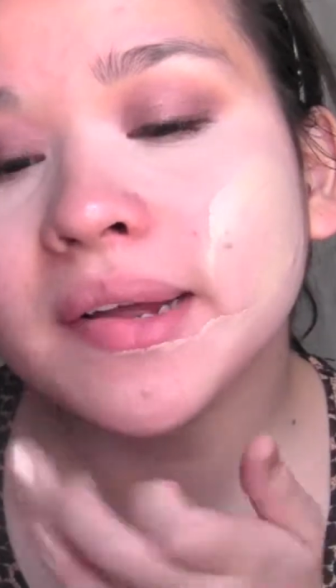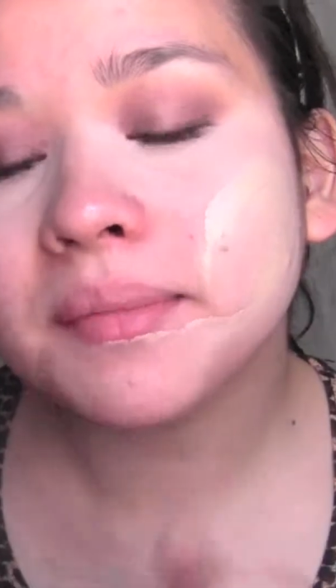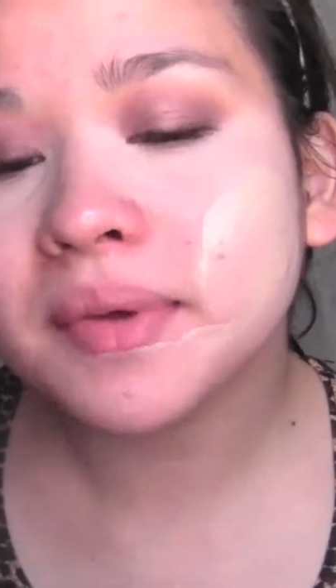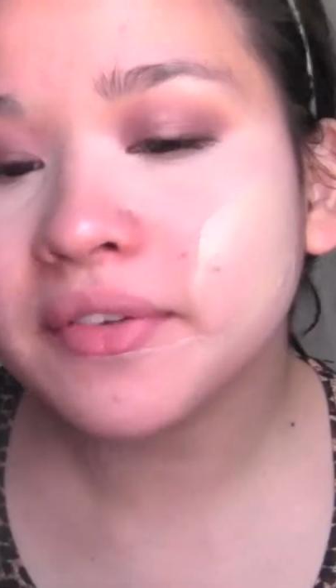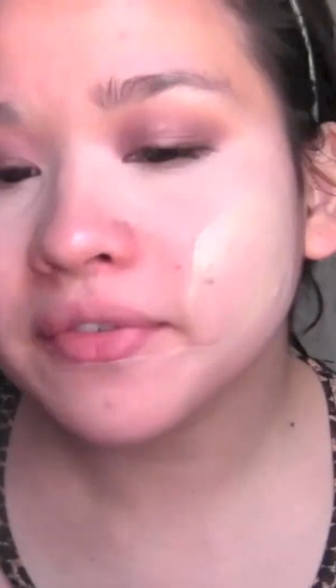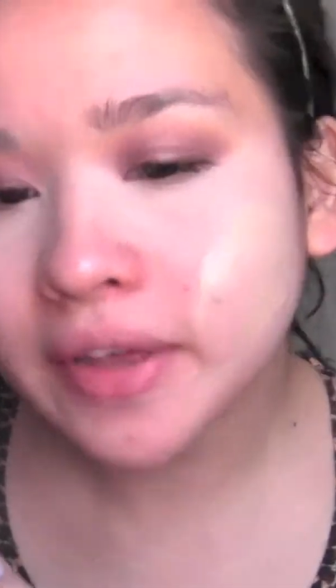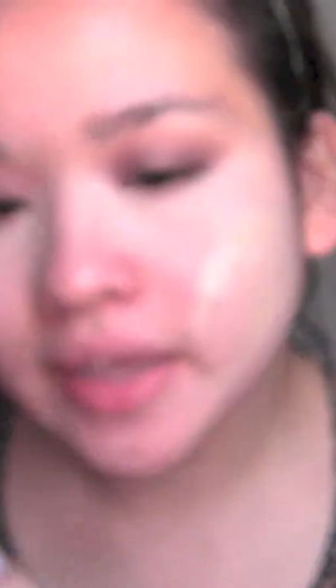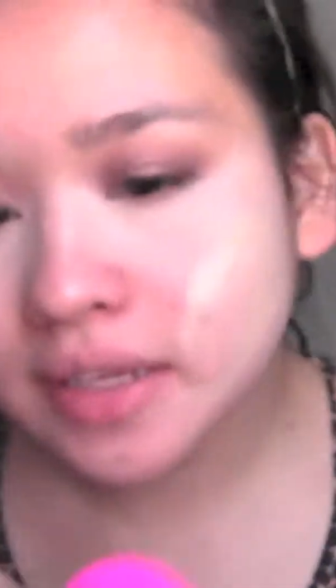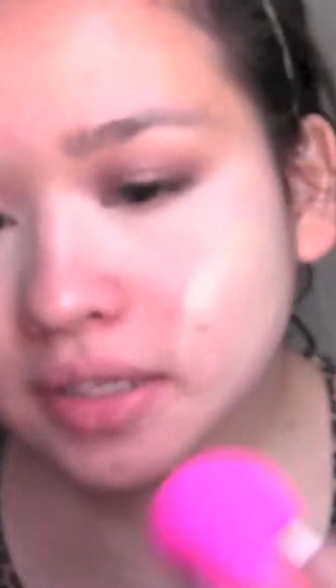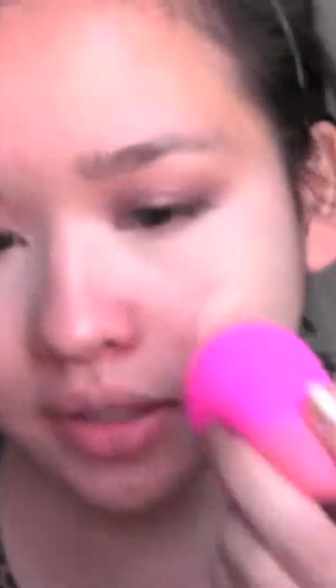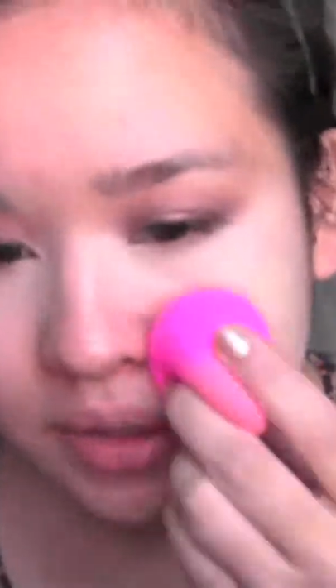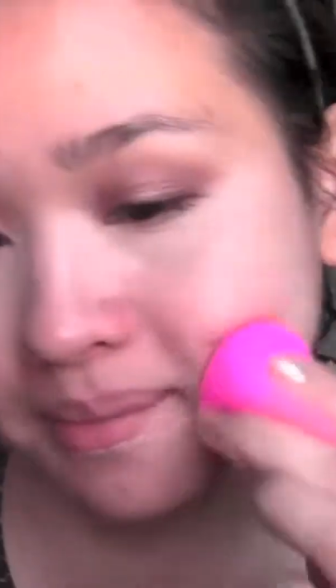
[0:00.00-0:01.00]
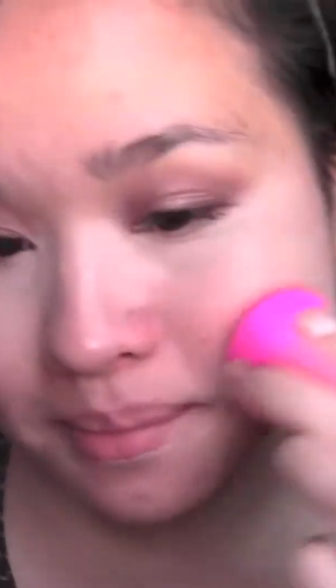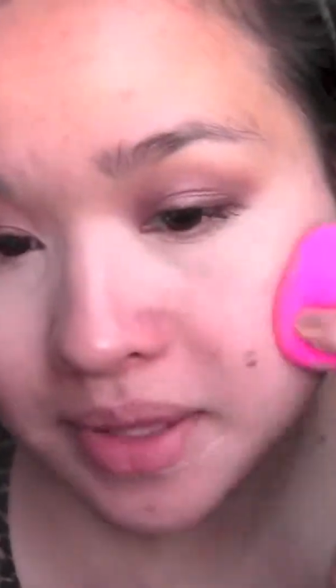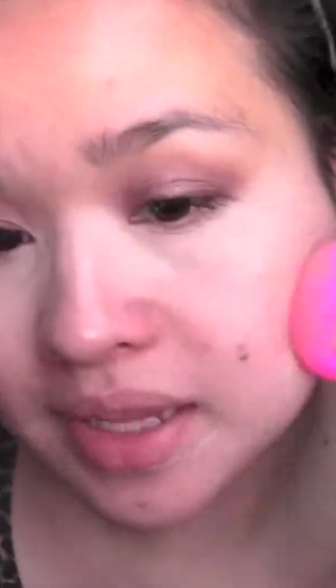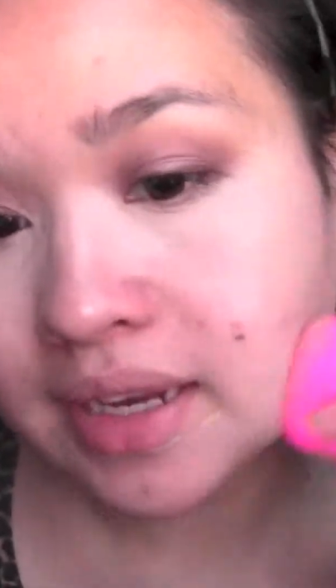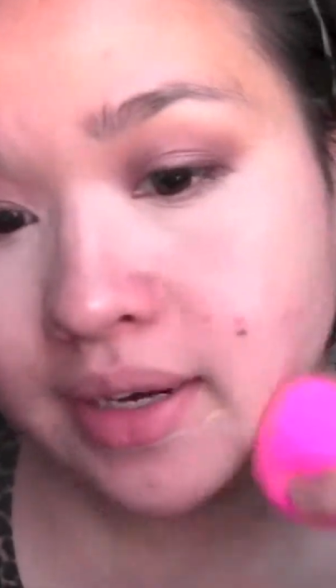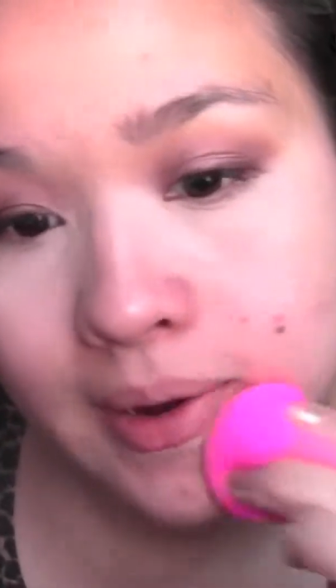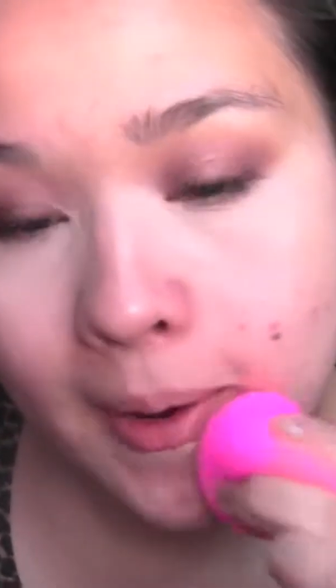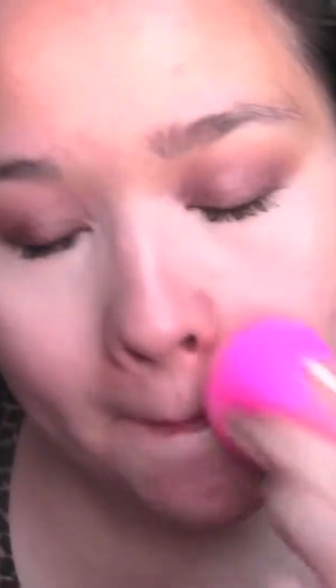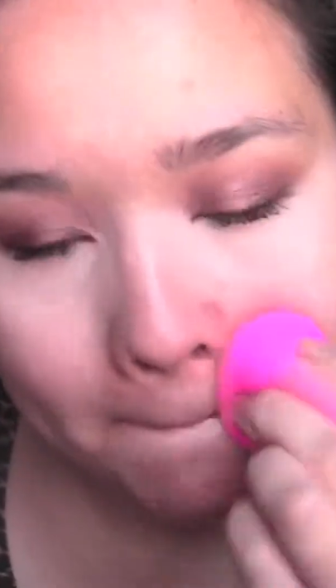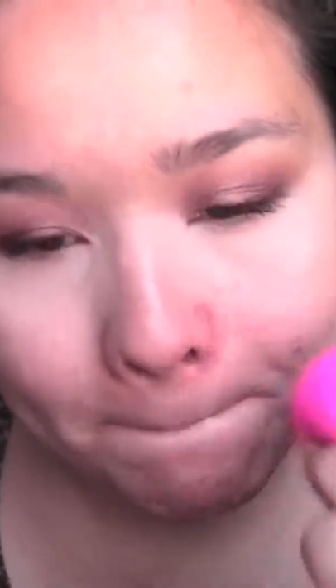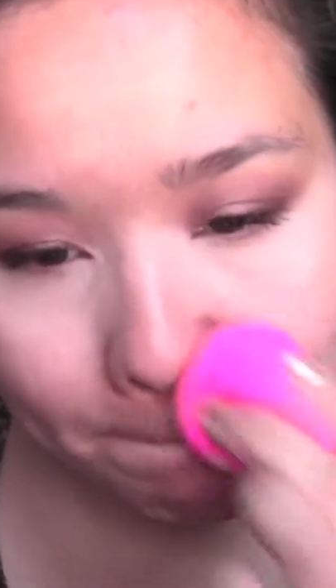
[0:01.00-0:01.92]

it on my face and blend it.